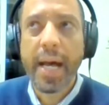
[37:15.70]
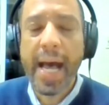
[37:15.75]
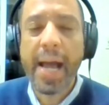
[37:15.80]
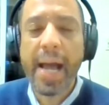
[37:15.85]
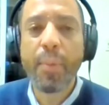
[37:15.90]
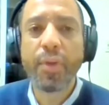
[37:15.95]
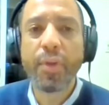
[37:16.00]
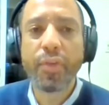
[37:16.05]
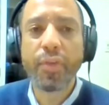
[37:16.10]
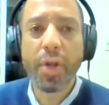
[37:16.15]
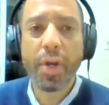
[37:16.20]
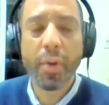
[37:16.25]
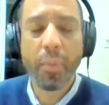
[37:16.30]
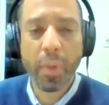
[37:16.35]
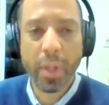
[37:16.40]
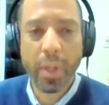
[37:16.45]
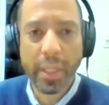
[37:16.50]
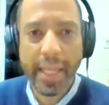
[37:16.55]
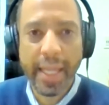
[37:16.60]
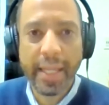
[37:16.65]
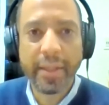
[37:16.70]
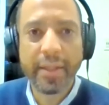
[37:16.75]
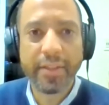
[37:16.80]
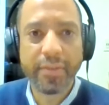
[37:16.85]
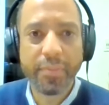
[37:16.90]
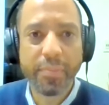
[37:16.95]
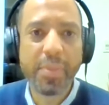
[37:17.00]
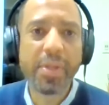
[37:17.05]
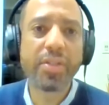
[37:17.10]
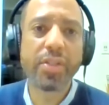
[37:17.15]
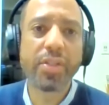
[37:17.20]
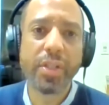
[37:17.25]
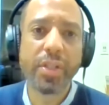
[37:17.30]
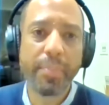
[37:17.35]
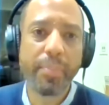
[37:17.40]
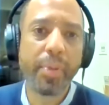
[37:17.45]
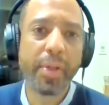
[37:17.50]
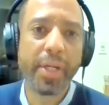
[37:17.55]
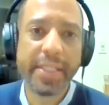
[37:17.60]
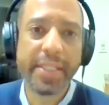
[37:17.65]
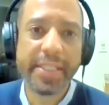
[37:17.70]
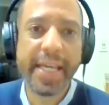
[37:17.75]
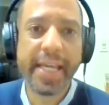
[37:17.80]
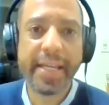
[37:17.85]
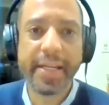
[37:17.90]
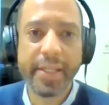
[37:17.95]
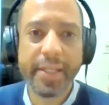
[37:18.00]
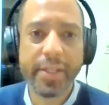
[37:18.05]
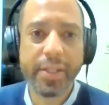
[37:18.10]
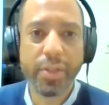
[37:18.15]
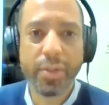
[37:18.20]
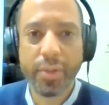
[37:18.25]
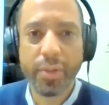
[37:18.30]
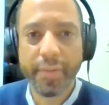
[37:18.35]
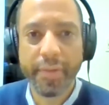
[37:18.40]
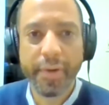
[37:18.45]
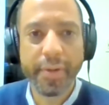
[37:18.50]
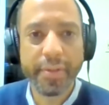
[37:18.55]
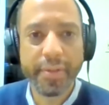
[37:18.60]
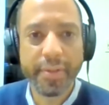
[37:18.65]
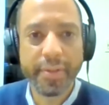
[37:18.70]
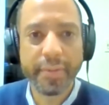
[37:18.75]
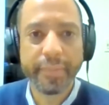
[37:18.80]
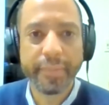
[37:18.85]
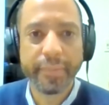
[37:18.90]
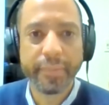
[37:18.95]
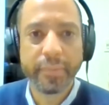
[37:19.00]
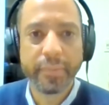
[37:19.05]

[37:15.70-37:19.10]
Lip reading: I was on a relentless mission to put a dent in the universe,